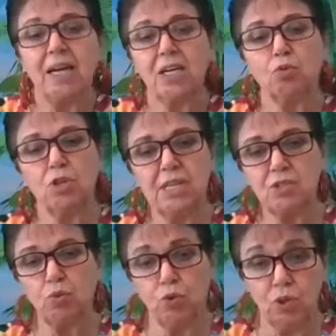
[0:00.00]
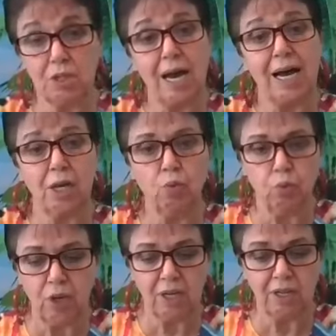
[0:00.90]
Now this word, I
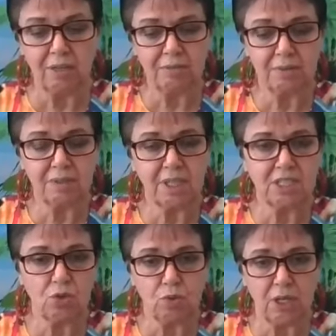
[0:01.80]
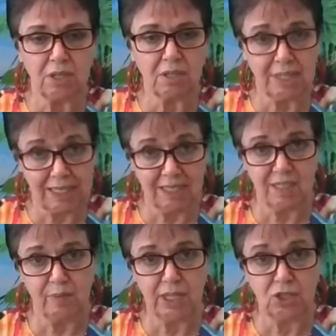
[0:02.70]
will, guess what? That
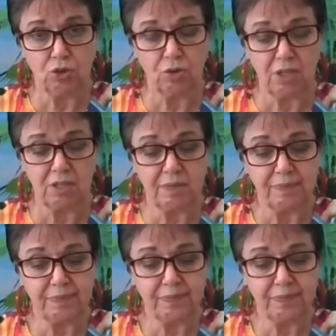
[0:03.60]
is my choice.